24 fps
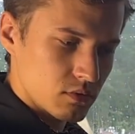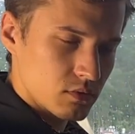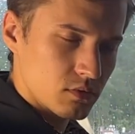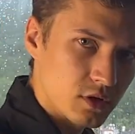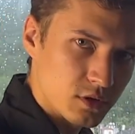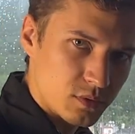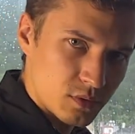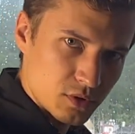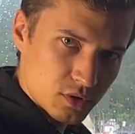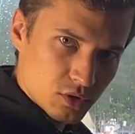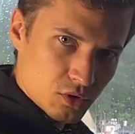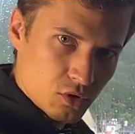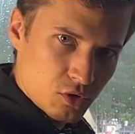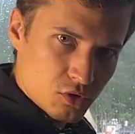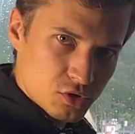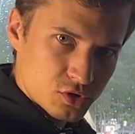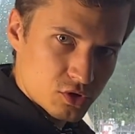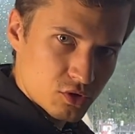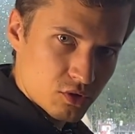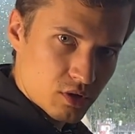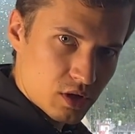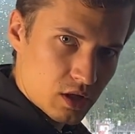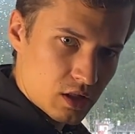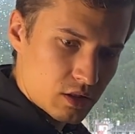It will
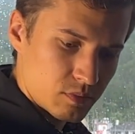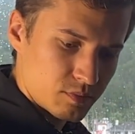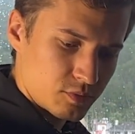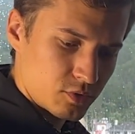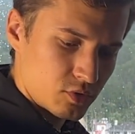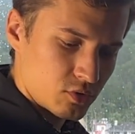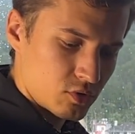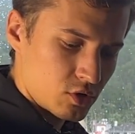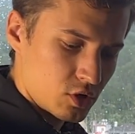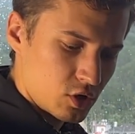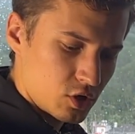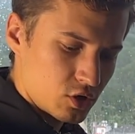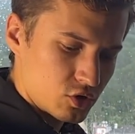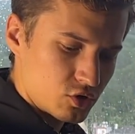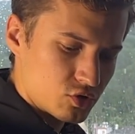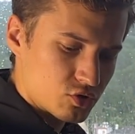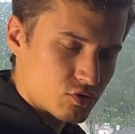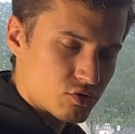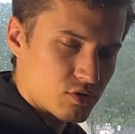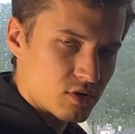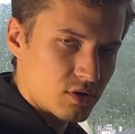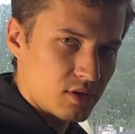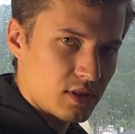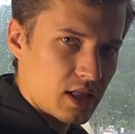also help you
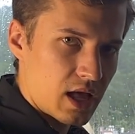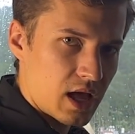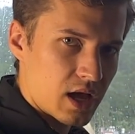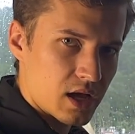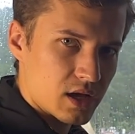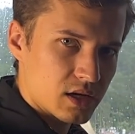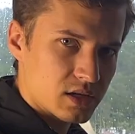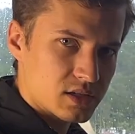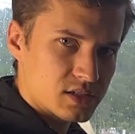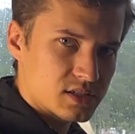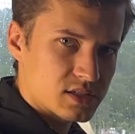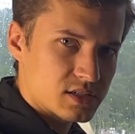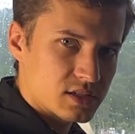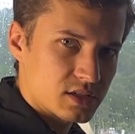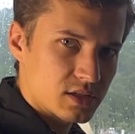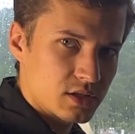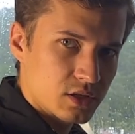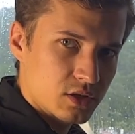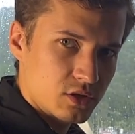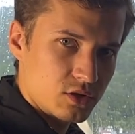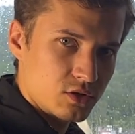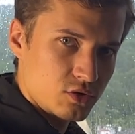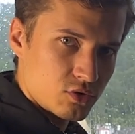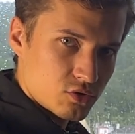to relax
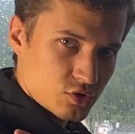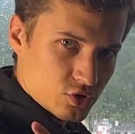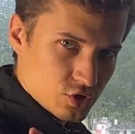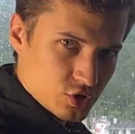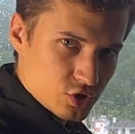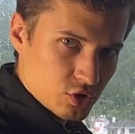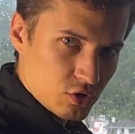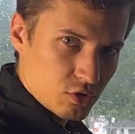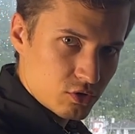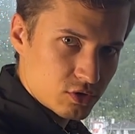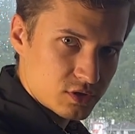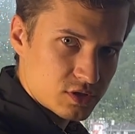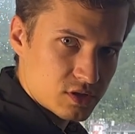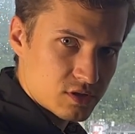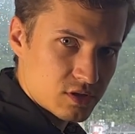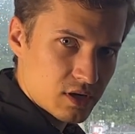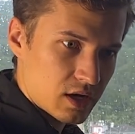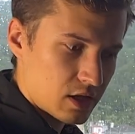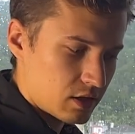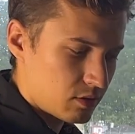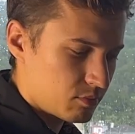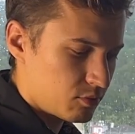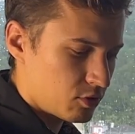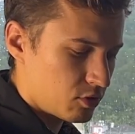your shoulder,
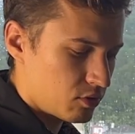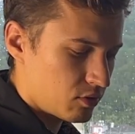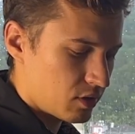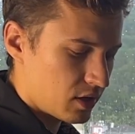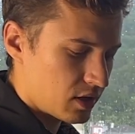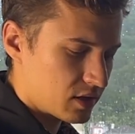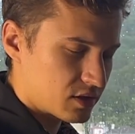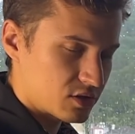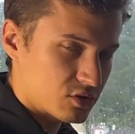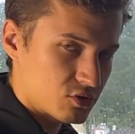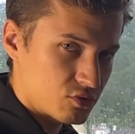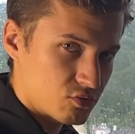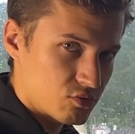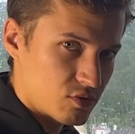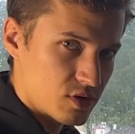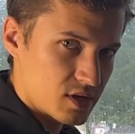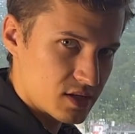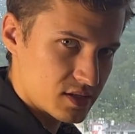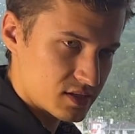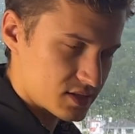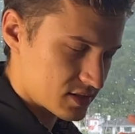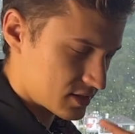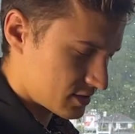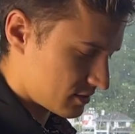elbow and
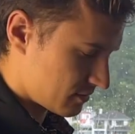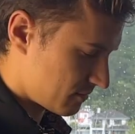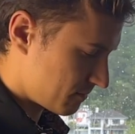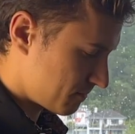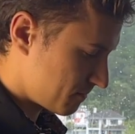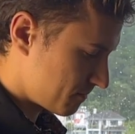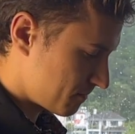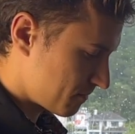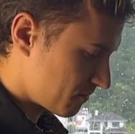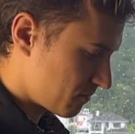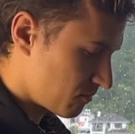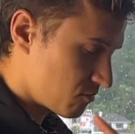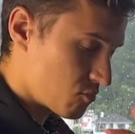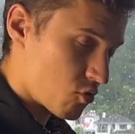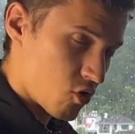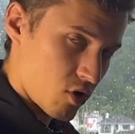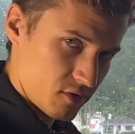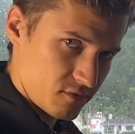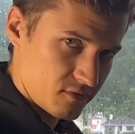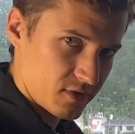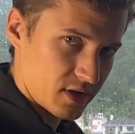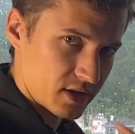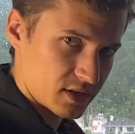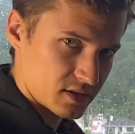wrist more
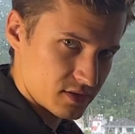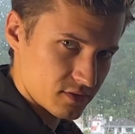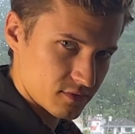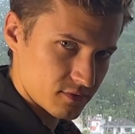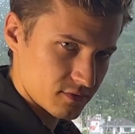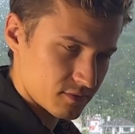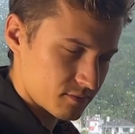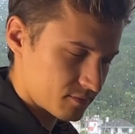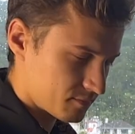effective.